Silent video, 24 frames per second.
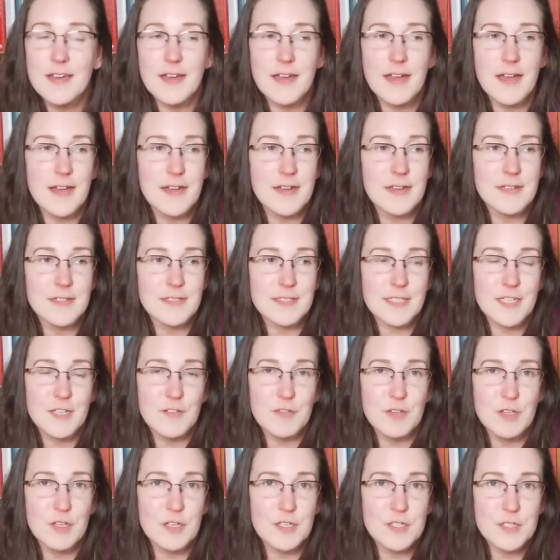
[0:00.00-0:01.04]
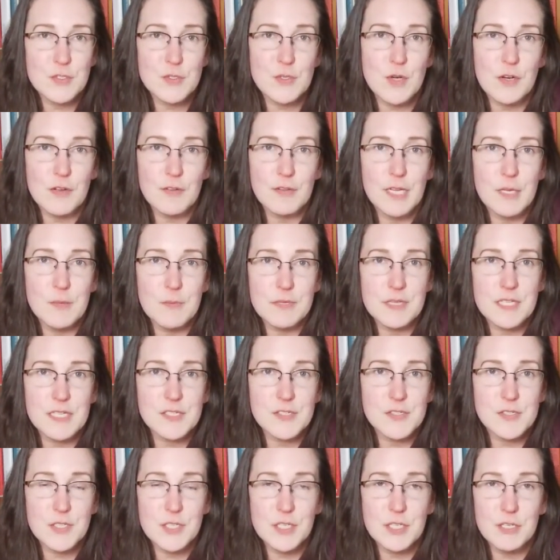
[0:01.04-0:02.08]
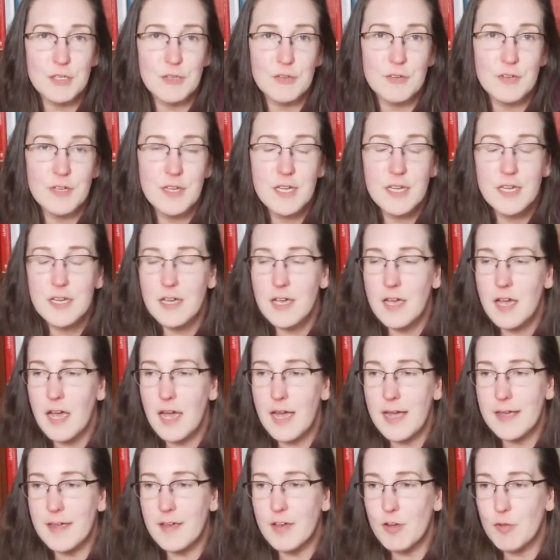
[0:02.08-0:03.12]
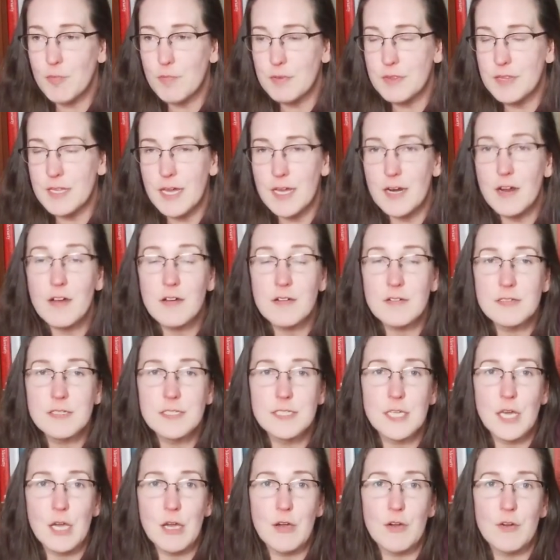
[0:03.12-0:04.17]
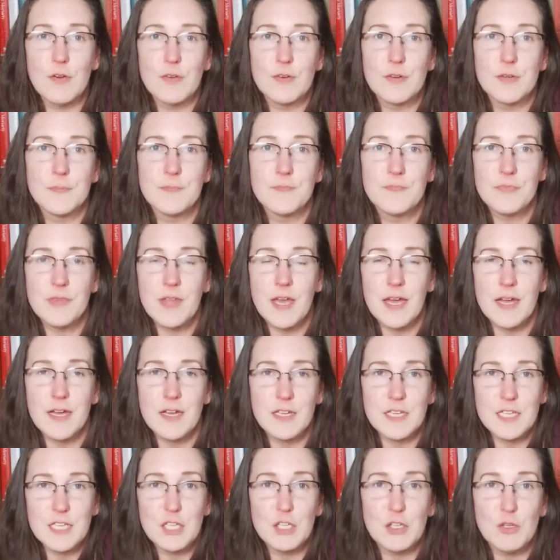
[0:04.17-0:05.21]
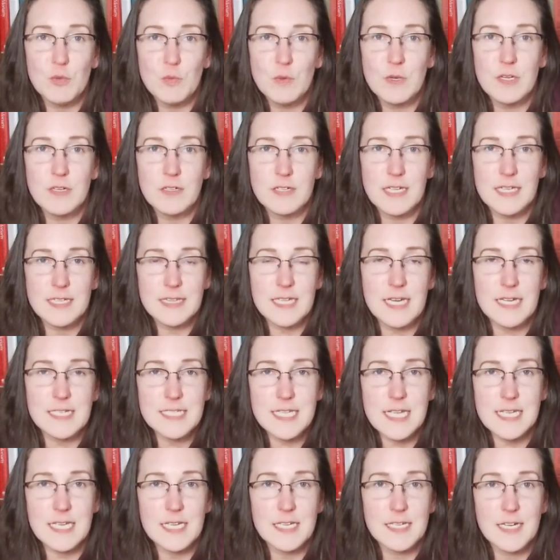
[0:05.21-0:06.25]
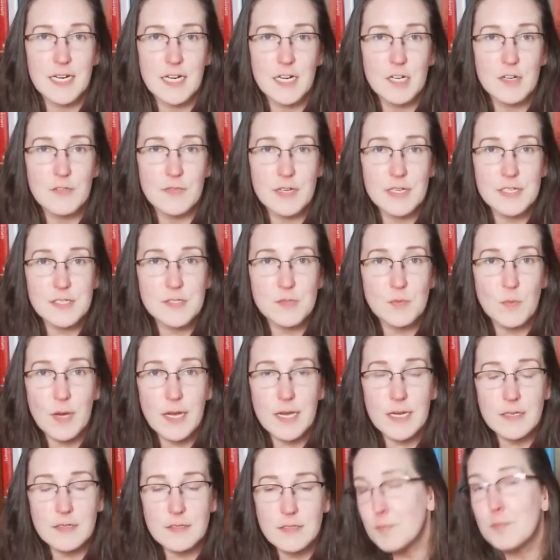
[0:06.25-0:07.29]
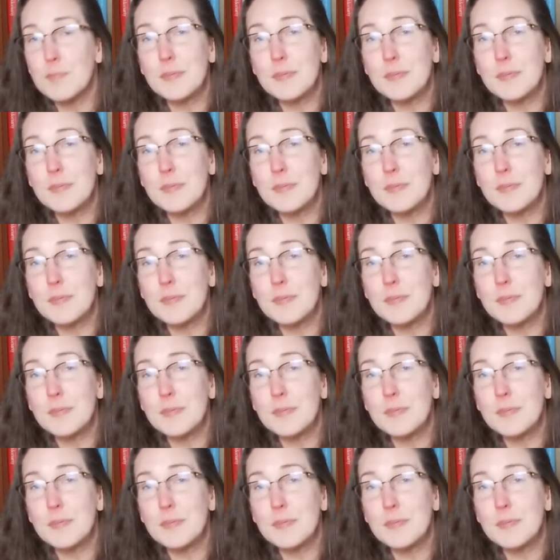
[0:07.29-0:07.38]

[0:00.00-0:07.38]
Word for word: And if you're struggling with this too, I hope that also you will get that taken care of as well.